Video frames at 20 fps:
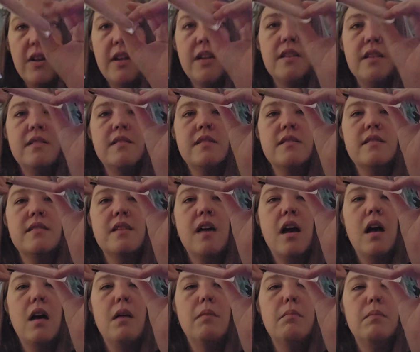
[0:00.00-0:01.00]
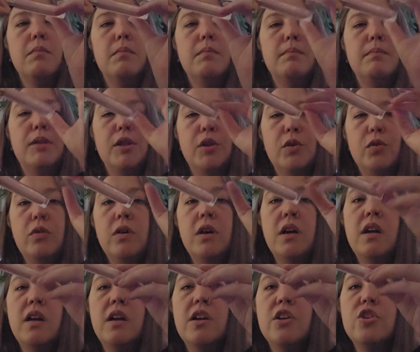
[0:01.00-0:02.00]
is some blue
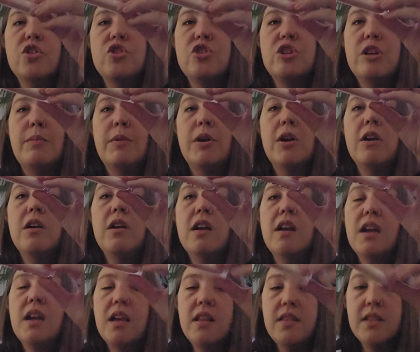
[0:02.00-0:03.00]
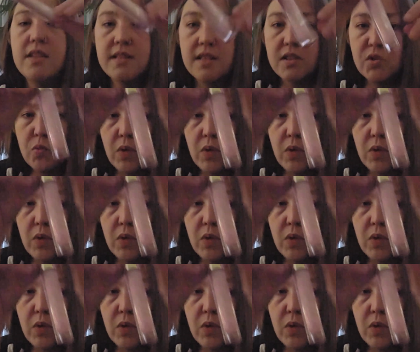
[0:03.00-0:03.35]
shimmer in this as